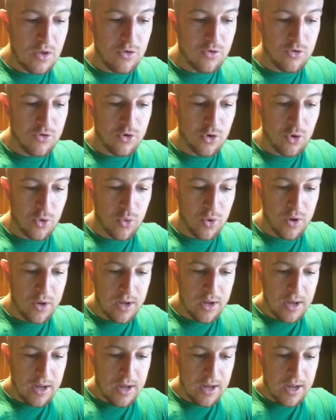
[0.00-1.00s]
So
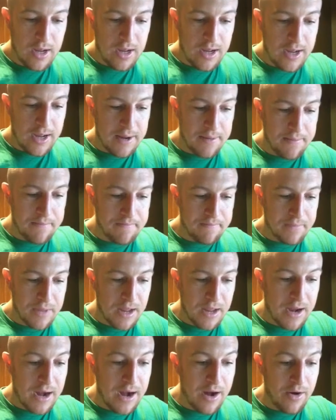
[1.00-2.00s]

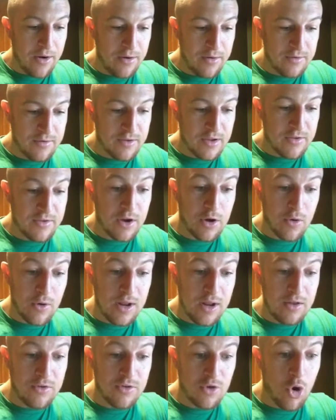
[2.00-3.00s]
Aaron says
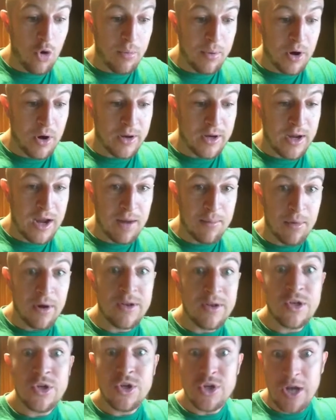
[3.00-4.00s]
ingredients open on camera.
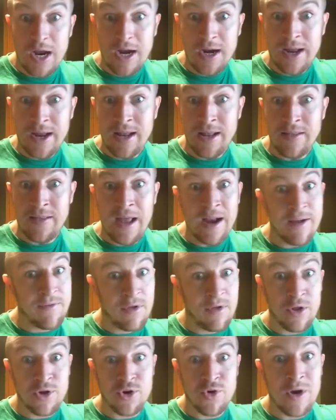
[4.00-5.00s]
Check. I did that. I
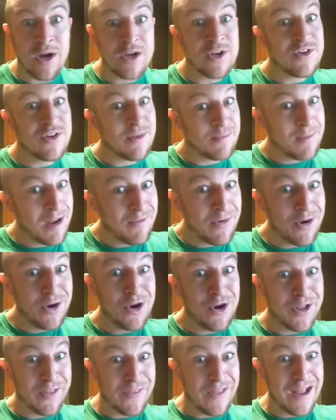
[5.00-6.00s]
followed directions. I'm not very
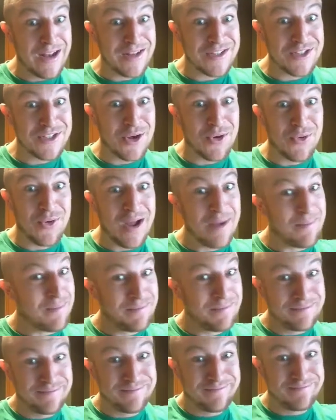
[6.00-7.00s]
good at that, so I'm
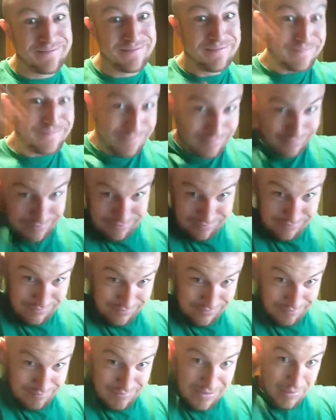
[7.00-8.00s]

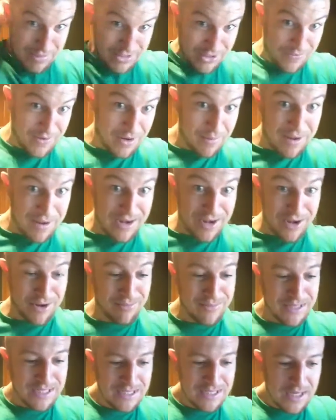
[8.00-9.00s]
pat myself in the back here.
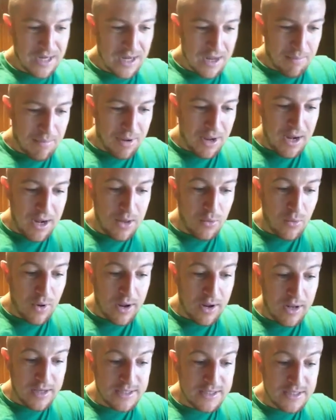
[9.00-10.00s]
But anyway,
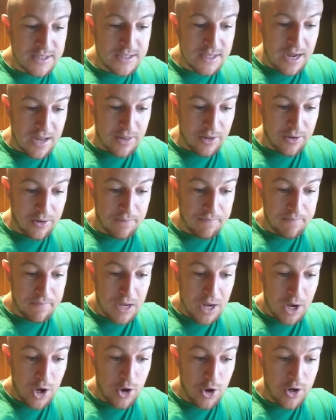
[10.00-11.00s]
it says, Tyler,
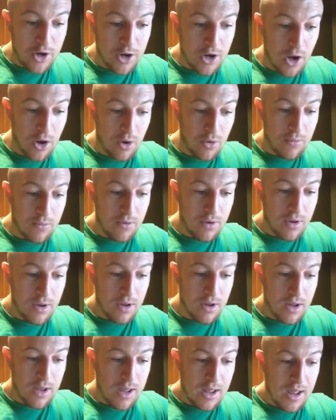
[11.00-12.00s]
here you go.
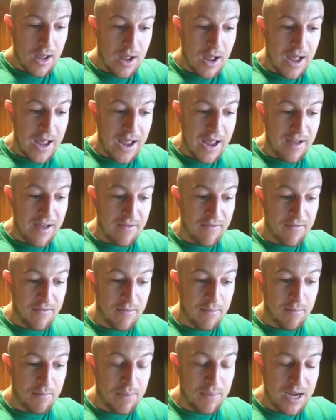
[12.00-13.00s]
I have
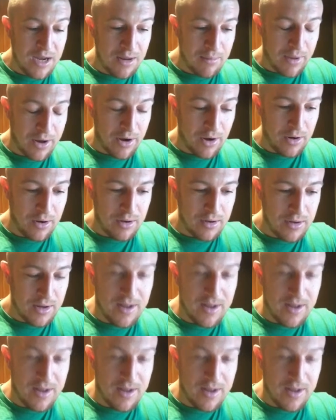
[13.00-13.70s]
peanut butter,